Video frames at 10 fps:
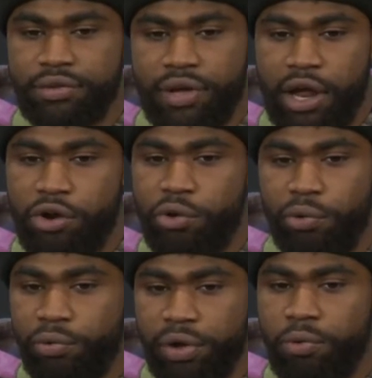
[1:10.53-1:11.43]
I
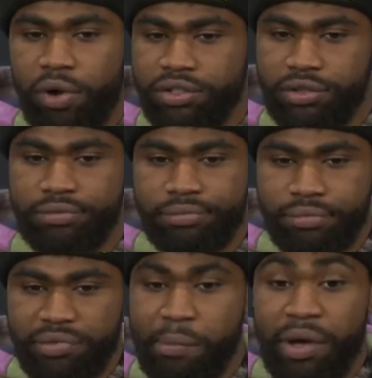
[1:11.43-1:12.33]
knew it wasn't
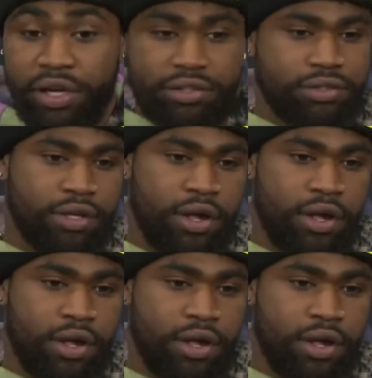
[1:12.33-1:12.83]
the best,